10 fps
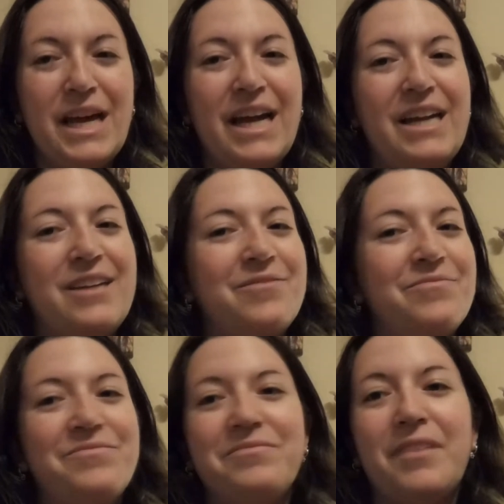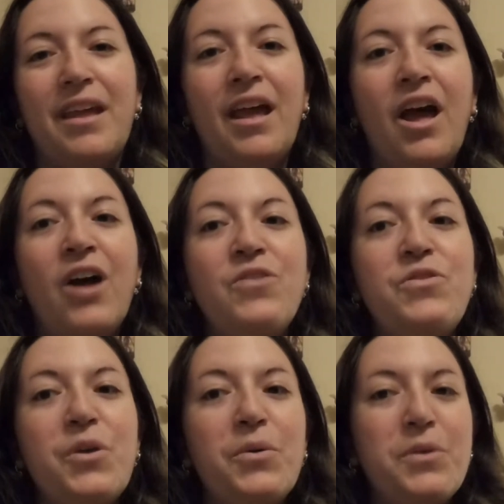I
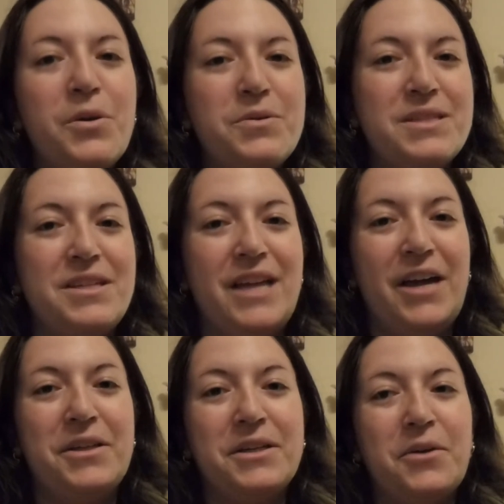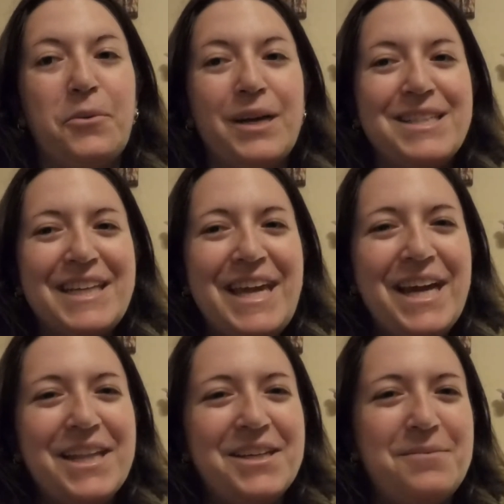don't know still how they're going to work
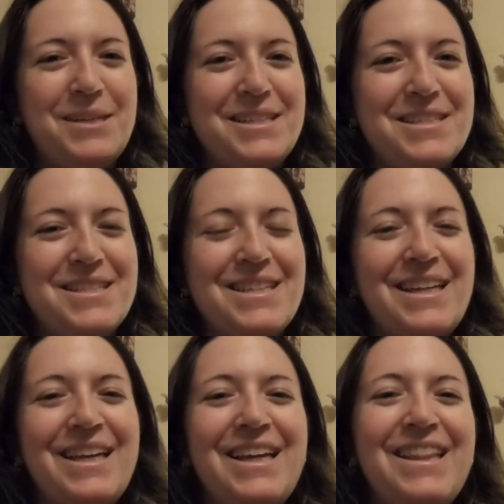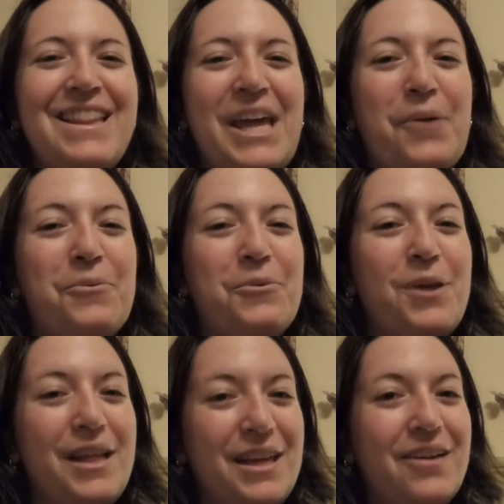together because they
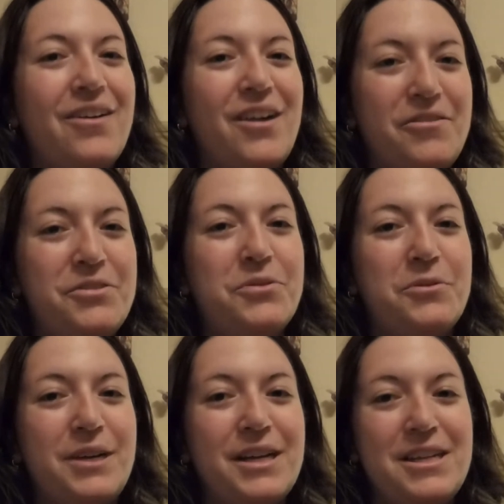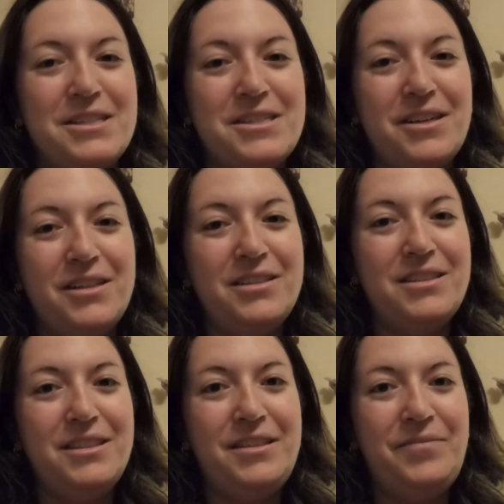really are off to a rocky start.